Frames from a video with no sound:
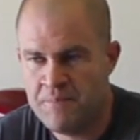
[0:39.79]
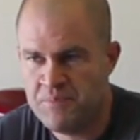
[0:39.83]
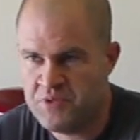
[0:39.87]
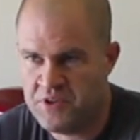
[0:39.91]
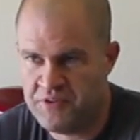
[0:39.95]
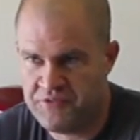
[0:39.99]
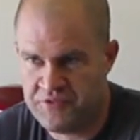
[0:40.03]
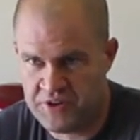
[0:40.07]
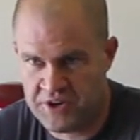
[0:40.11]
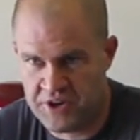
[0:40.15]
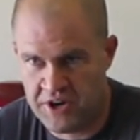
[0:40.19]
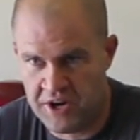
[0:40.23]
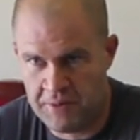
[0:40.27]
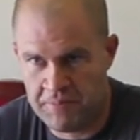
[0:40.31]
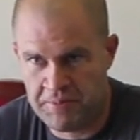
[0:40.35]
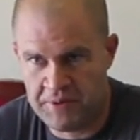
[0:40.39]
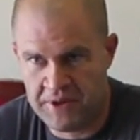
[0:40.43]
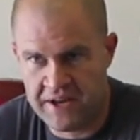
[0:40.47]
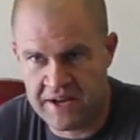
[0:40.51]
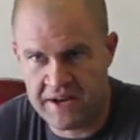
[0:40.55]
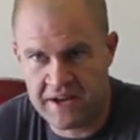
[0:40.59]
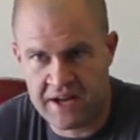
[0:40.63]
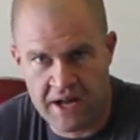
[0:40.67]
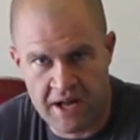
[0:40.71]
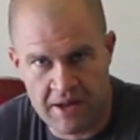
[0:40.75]
If you're going to
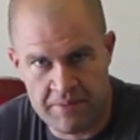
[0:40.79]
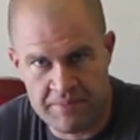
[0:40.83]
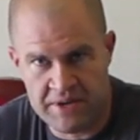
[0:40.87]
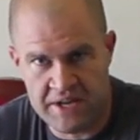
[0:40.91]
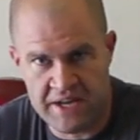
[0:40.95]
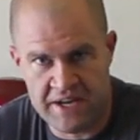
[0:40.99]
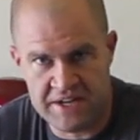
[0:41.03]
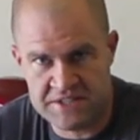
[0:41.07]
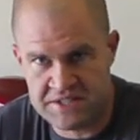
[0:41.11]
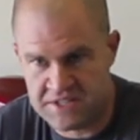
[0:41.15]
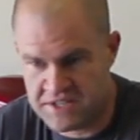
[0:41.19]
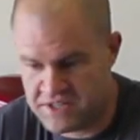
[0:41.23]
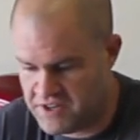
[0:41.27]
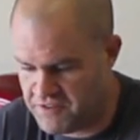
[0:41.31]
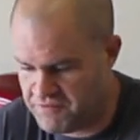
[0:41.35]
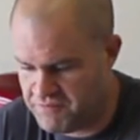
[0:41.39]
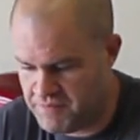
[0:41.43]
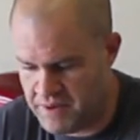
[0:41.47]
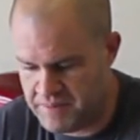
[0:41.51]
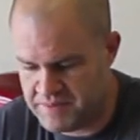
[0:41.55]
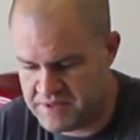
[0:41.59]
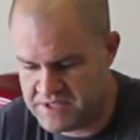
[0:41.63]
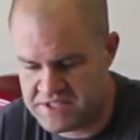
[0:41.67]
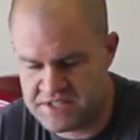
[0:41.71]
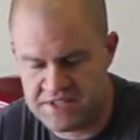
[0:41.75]
play a combination of
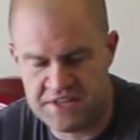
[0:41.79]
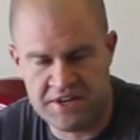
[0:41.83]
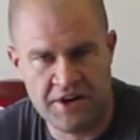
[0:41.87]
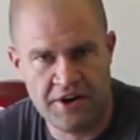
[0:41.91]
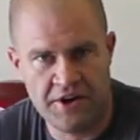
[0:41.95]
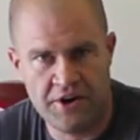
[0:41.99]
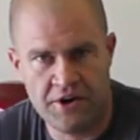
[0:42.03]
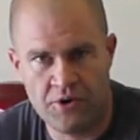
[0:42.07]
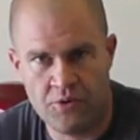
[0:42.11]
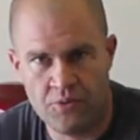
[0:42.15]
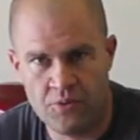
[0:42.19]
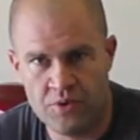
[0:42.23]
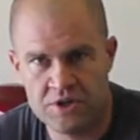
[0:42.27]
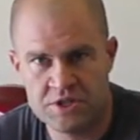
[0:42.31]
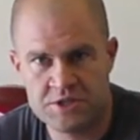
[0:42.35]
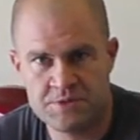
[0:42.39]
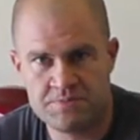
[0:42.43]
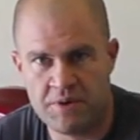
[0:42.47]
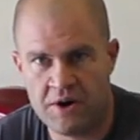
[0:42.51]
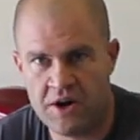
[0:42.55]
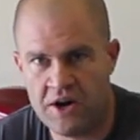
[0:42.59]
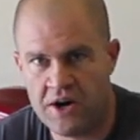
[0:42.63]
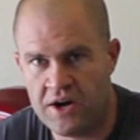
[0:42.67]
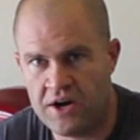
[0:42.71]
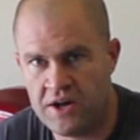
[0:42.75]
maybe scenario woods
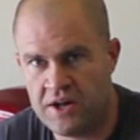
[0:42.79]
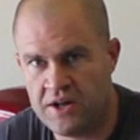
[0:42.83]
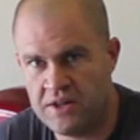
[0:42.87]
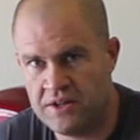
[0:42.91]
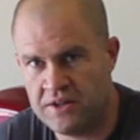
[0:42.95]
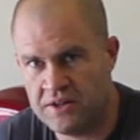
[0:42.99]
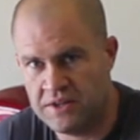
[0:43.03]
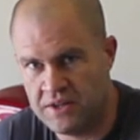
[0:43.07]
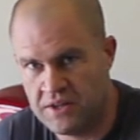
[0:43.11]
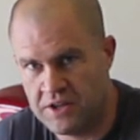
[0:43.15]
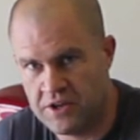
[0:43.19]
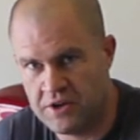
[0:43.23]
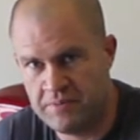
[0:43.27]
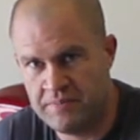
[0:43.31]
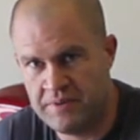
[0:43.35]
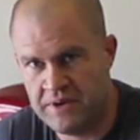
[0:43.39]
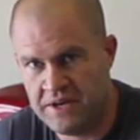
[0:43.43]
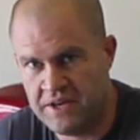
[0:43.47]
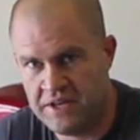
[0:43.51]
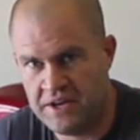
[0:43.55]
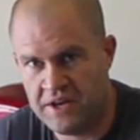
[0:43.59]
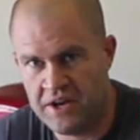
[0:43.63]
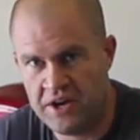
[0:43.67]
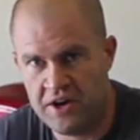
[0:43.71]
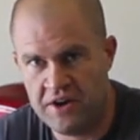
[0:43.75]
ball, a little
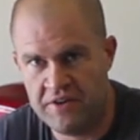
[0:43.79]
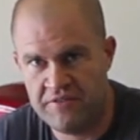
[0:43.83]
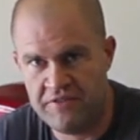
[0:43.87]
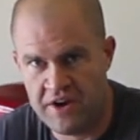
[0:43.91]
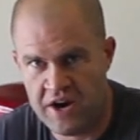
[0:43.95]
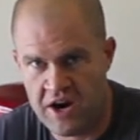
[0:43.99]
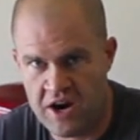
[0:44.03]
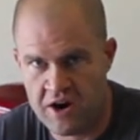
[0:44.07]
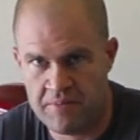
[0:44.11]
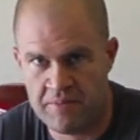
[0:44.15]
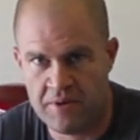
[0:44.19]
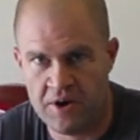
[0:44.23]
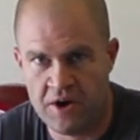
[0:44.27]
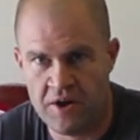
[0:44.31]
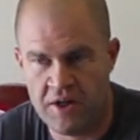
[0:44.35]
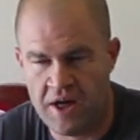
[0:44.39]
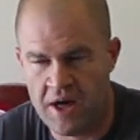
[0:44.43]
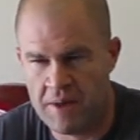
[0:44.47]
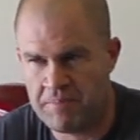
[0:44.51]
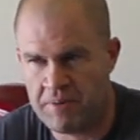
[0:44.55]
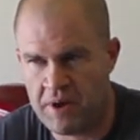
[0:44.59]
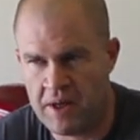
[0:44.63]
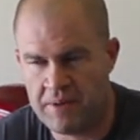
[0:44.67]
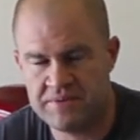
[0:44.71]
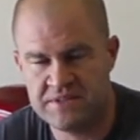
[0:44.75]
bit of airball,
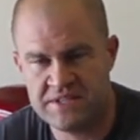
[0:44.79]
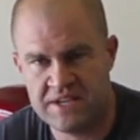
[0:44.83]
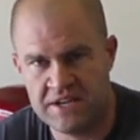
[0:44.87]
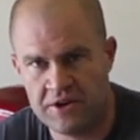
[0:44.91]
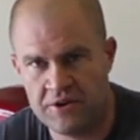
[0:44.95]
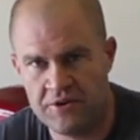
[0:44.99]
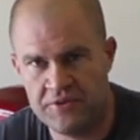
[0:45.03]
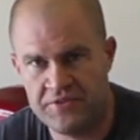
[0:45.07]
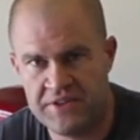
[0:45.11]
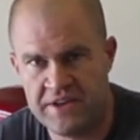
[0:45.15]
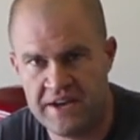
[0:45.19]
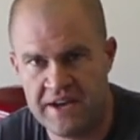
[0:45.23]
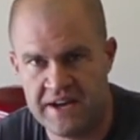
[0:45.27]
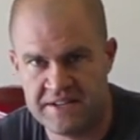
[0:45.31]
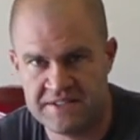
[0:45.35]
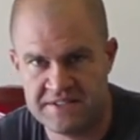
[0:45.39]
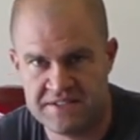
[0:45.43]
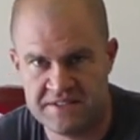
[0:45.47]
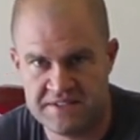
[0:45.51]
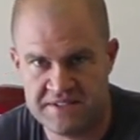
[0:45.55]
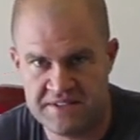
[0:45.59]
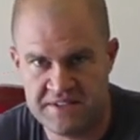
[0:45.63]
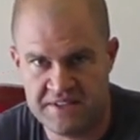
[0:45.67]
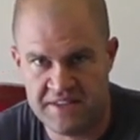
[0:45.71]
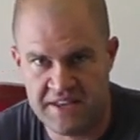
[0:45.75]
I'd probably say go with the
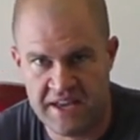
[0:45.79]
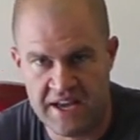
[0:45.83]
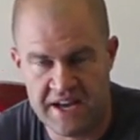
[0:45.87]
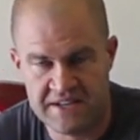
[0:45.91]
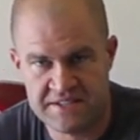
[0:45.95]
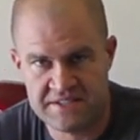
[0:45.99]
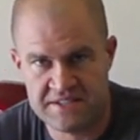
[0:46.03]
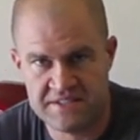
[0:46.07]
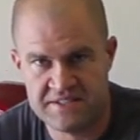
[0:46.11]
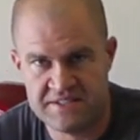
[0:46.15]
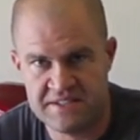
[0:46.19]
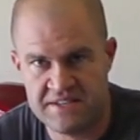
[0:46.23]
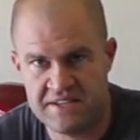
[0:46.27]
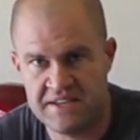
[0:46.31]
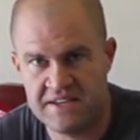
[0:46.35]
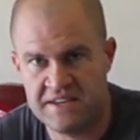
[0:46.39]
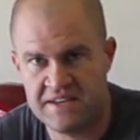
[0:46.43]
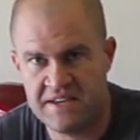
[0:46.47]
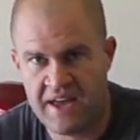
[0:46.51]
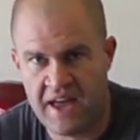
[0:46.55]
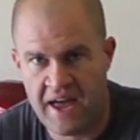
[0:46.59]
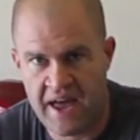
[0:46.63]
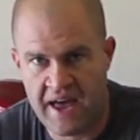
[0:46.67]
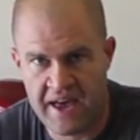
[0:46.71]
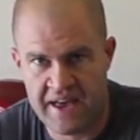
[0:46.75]
ecstasy. The
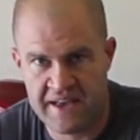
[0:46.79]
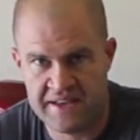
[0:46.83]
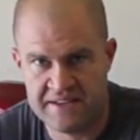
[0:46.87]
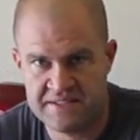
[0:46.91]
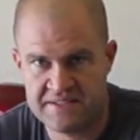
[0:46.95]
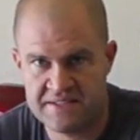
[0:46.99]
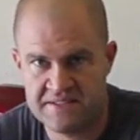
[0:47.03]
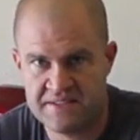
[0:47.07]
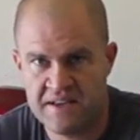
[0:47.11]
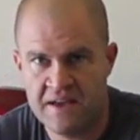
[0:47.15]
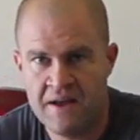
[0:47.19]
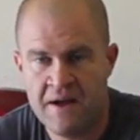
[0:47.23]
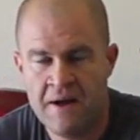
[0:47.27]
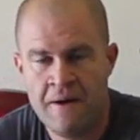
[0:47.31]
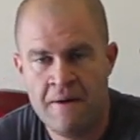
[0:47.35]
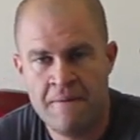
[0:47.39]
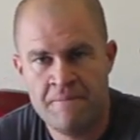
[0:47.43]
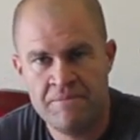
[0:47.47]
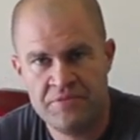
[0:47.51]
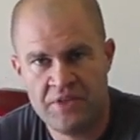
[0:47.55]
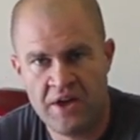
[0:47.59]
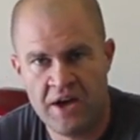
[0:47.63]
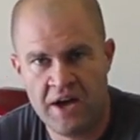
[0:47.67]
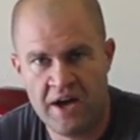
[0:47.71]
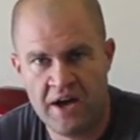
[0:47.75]
ecstasy has
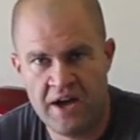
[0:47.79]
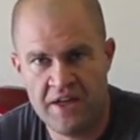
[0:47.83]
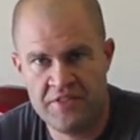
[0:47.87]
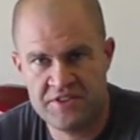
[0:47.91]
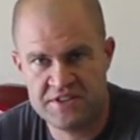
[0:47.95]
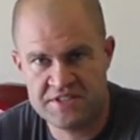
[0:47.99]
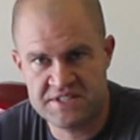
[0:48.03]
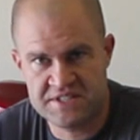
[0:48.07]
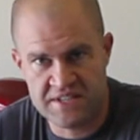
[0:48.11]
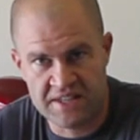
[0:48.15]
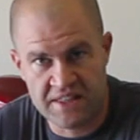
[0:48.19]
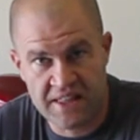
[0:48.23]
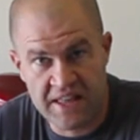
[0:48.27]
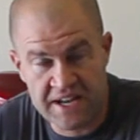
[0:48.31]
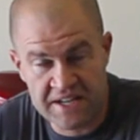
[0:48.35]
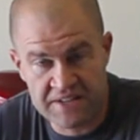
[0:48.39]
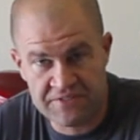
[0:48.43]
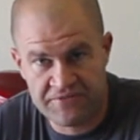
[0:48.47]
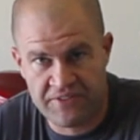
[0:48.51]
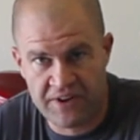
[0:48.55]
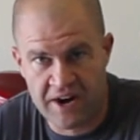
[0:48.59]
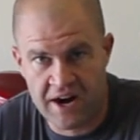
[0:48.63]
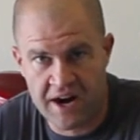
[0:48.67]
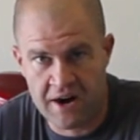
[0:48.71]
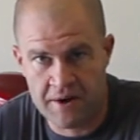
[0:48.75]
uh, the select
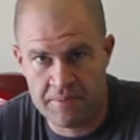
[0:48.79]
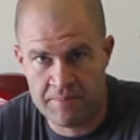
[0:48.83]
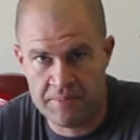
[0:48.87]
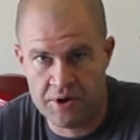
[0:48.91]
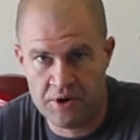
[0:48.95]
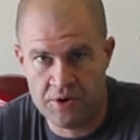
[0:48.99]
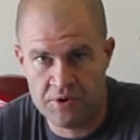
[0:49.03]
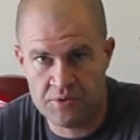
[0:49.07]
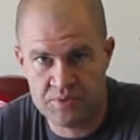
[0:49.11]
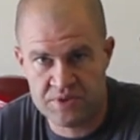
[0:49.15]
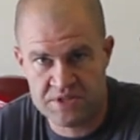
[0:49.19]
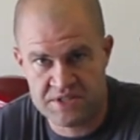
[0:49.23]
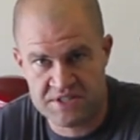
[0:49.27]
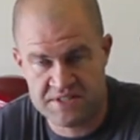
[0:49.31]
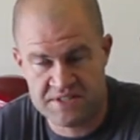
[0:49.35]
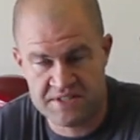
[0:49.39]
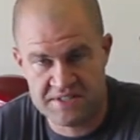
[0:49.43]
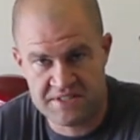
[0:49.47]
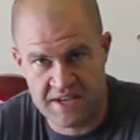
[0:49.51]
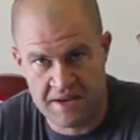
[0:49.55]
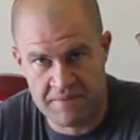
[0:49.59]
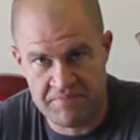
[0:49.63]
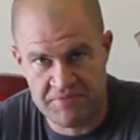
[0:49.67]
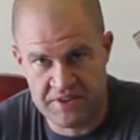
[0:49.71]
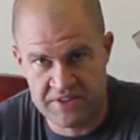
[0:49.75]
fire mode, which is the
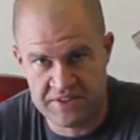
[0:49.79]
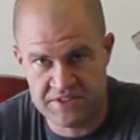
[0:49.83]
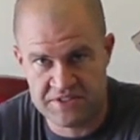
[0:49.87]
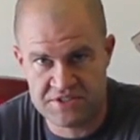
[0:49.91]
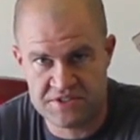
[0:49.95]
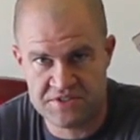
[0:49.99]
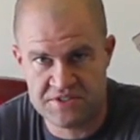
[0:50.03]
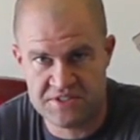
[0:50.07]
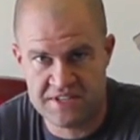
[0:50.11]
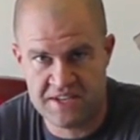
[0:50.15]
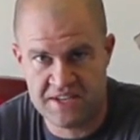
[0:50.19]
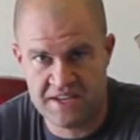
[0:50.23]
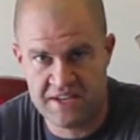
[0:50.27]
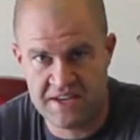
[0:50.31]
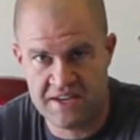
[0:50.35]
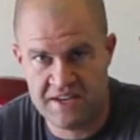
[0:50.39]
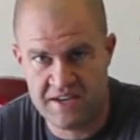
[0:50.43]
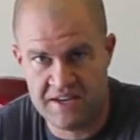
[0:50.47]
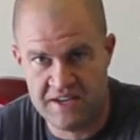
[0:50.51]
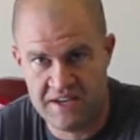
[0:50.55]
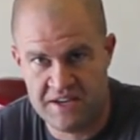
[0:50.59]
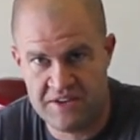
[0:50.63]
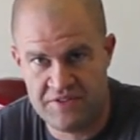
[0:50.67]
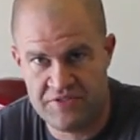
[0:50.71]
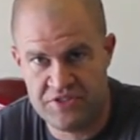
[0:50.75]
same thing that you
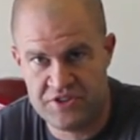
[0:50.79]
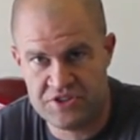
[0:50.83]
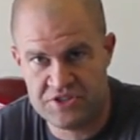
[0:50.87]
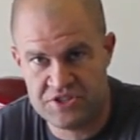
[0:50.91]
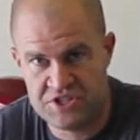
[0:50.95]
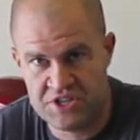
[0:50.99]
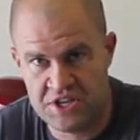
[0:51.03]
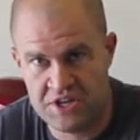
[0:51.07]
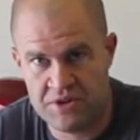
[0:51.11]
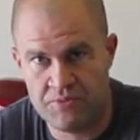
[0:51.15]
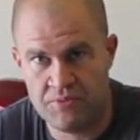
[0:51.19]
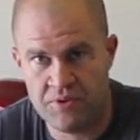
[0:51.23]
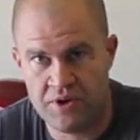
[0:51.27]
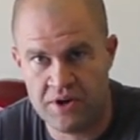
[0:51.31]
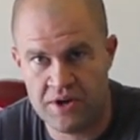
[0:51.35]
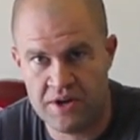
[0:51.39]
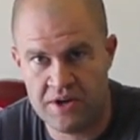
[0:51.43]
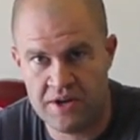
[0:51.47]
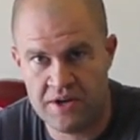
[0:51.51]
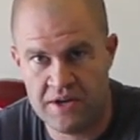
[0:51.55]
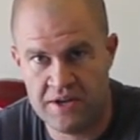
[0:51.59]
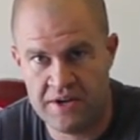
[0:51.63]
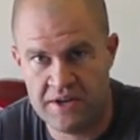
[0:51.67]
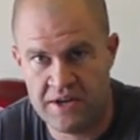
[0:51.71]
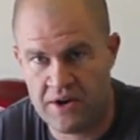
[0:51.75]
see in the
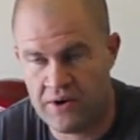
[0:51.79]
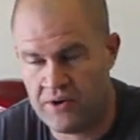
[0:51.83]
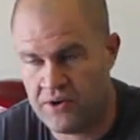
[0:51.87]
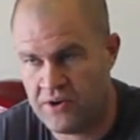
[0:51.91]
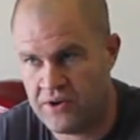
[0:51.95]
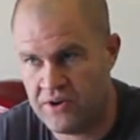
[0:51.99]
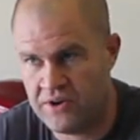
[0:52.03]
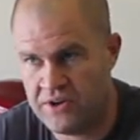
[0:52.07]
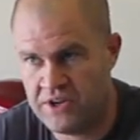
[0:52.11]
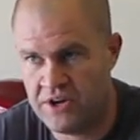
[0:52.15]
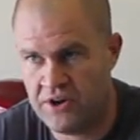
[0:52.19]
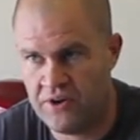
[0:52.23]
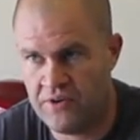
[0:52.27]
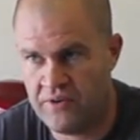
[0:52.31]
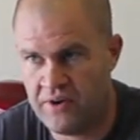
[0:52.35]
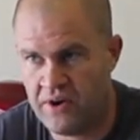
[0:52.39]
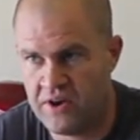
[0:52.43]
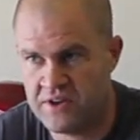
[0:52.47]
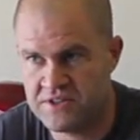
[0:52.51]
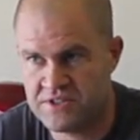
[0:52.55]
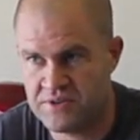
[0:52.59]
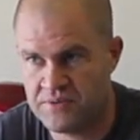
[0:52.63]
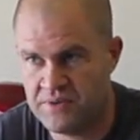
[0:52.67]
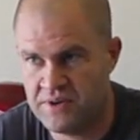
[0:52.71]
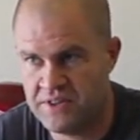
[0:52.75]
G1 or you know
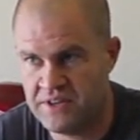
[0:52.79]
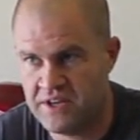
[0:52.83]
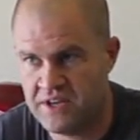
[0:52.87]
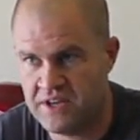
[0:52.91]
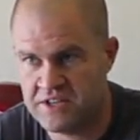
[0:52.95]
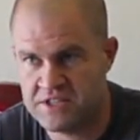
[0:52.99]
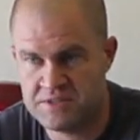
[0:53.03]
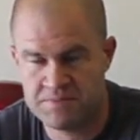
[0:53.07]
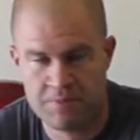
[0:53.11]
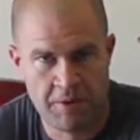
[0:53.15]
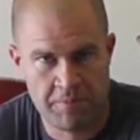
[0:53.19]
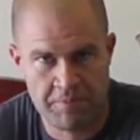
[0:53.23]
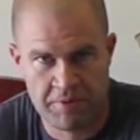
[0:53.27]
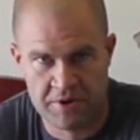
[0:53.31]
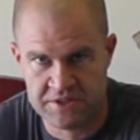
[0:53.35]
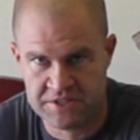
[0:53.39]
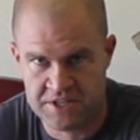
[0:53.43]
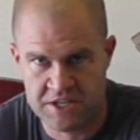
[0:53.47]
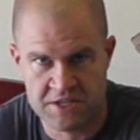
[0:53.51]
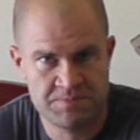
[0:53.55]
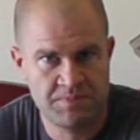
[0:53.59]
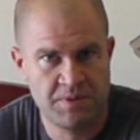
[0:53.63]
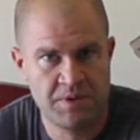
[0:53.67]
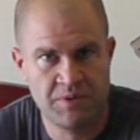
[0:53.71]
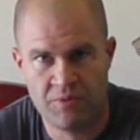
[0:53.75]
also in the uh, Smart Parts
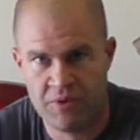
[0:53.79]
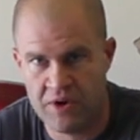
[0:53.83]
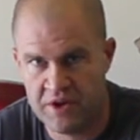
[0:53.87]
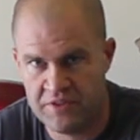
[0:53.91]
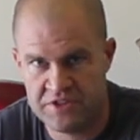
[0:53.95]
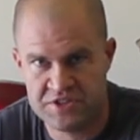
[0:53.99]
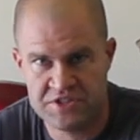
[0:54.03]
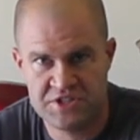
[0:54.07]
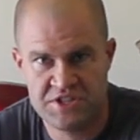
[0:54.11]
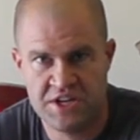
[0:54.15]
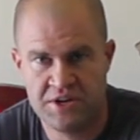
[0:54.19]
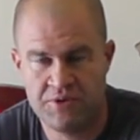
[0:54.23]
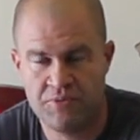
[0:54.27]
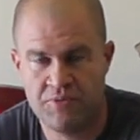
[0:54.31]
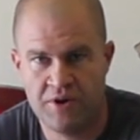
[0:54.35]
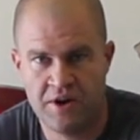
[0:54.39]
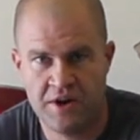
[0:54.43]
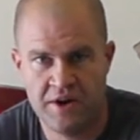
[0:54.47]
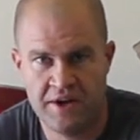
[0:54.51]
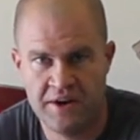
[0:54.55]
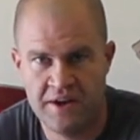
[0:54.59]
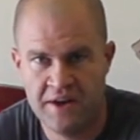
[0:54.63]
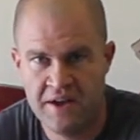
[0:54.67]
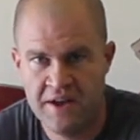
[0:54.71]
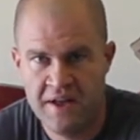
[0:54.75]
SP1, the
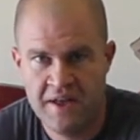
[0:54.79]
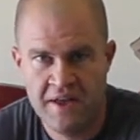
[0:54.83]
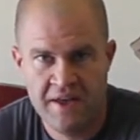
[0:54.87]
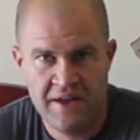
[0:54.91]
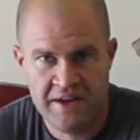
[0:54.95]
G1.